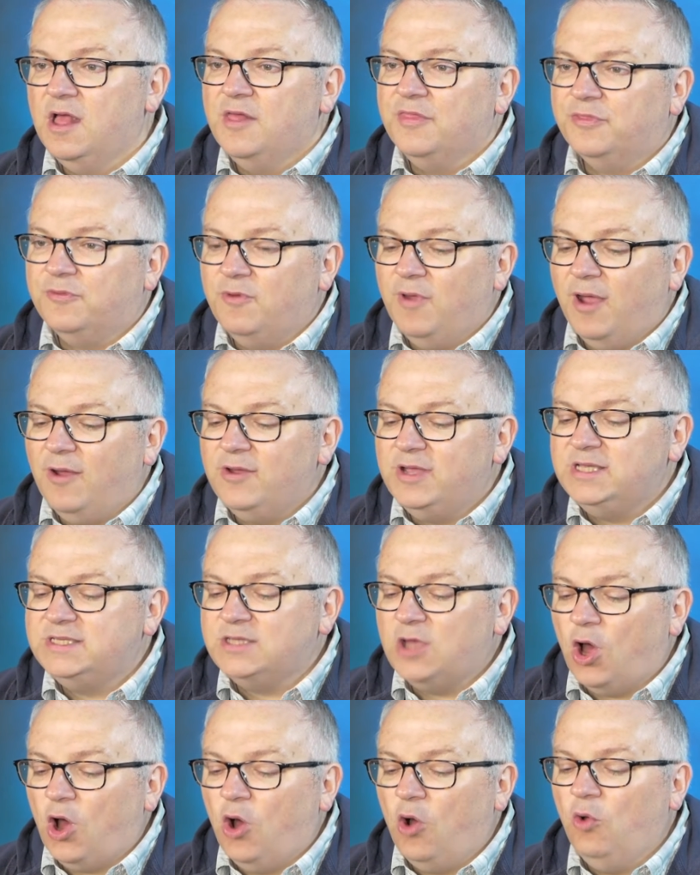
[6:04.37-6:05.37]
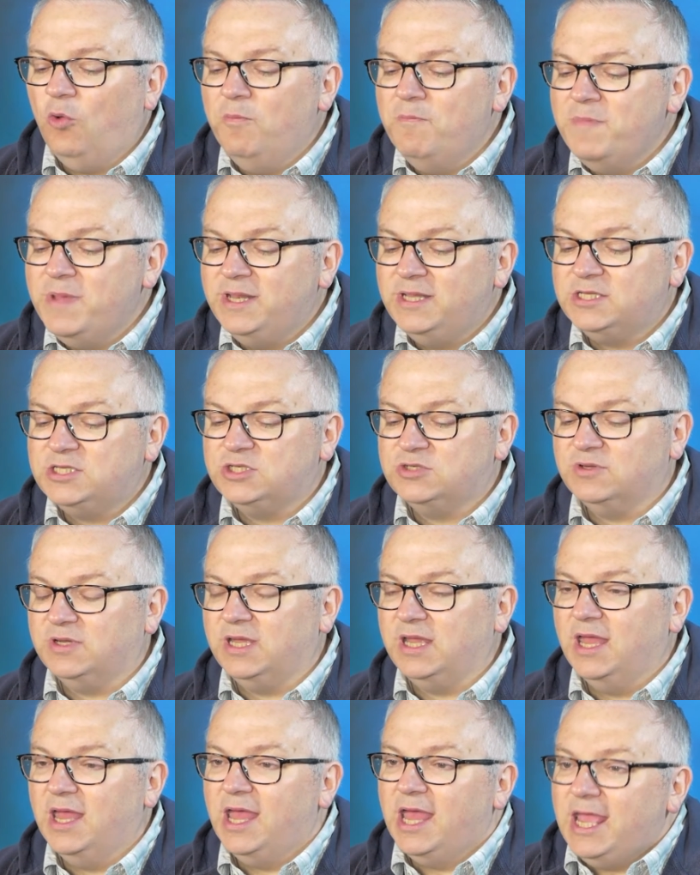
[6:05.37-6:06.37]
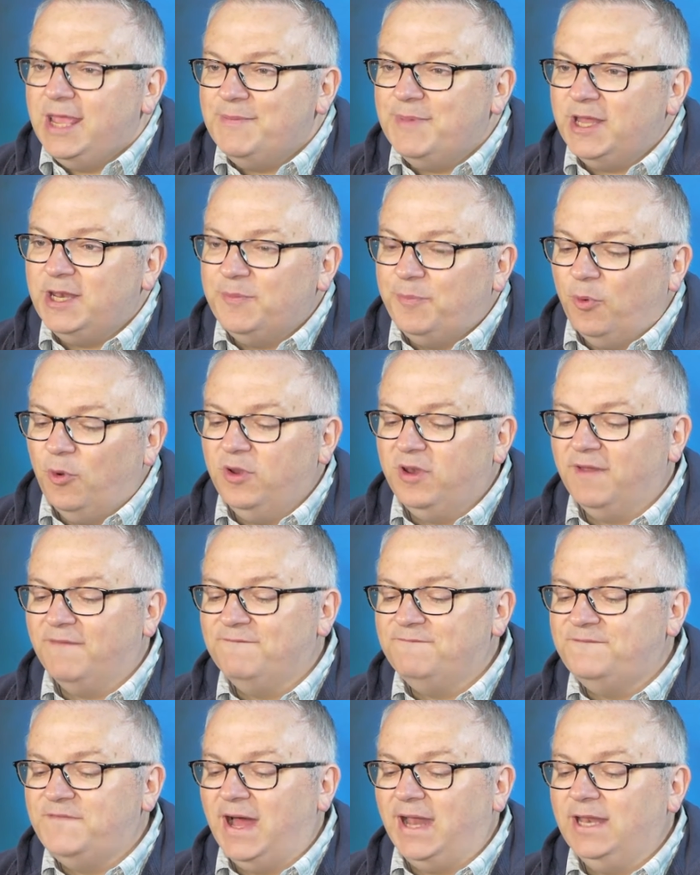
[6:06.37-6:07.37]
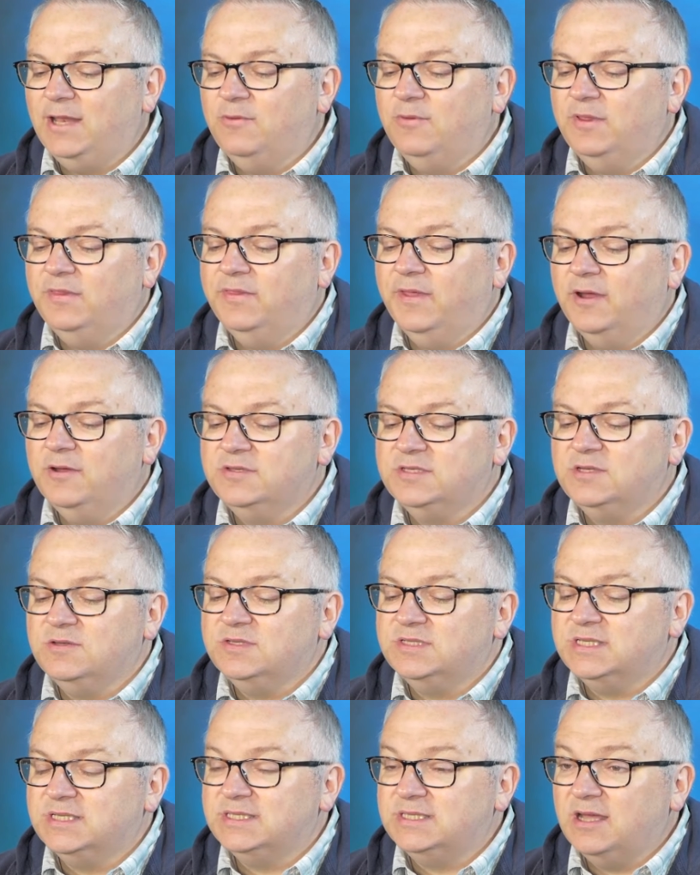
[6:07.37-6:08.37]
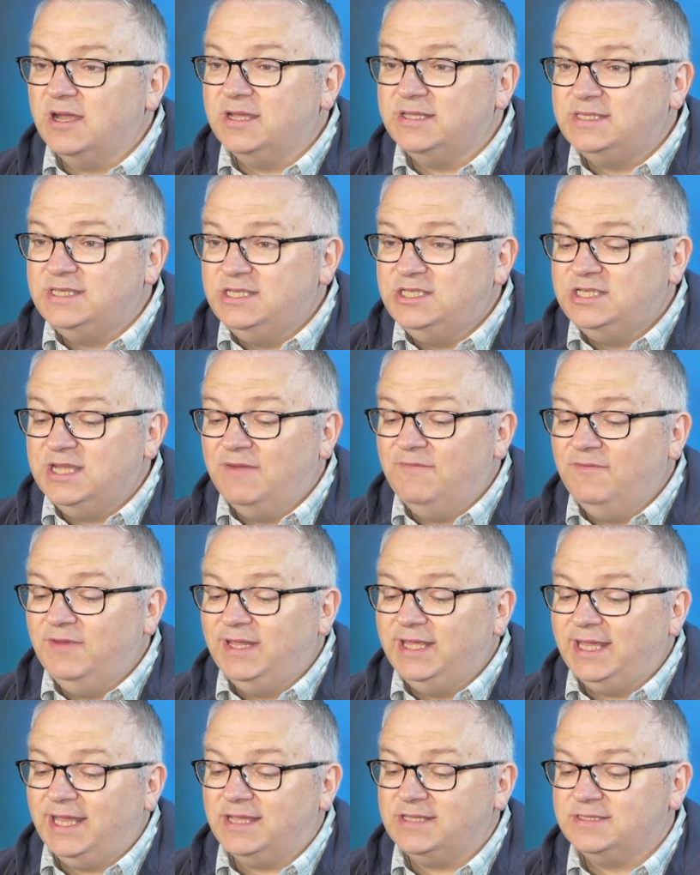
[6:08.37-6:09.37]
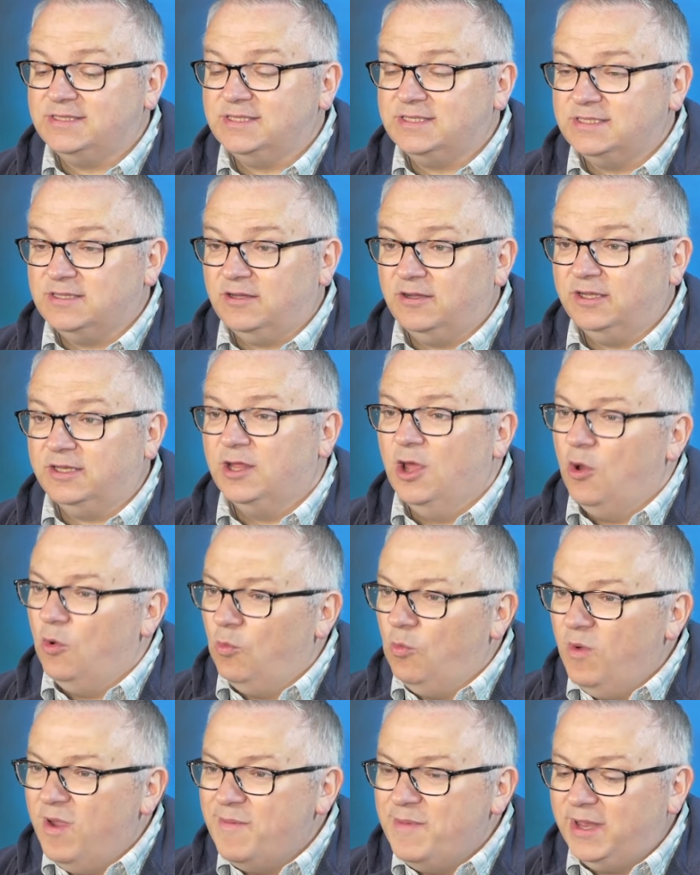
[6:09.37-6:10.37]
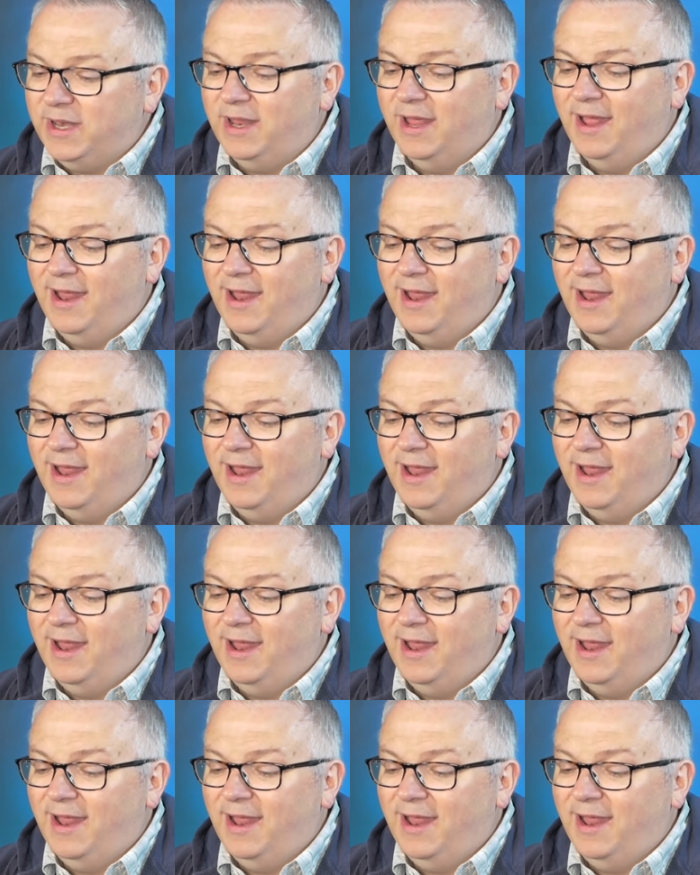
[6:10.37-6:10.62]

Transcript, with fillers: Throughout his whole ministry, he made a point of valuing those whose society generally cast aside women,